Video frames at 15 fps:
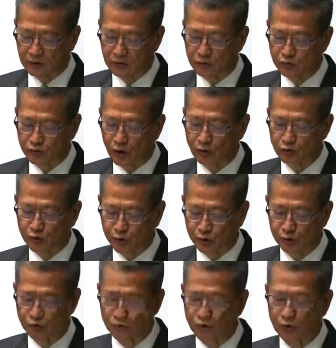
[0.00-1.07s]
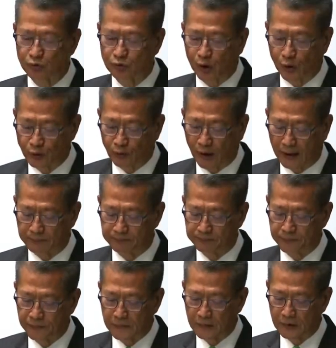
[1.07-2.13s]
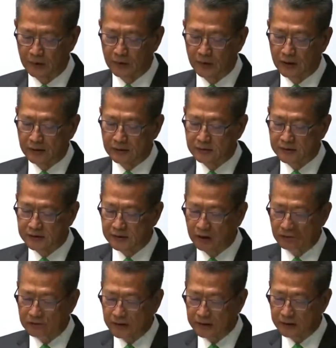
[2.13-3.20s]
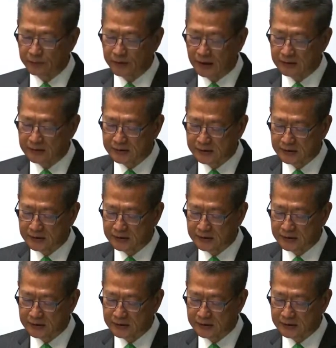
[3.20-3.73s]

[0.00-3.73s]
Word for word: Applicants who have repaid loans in full as scheduled will be offered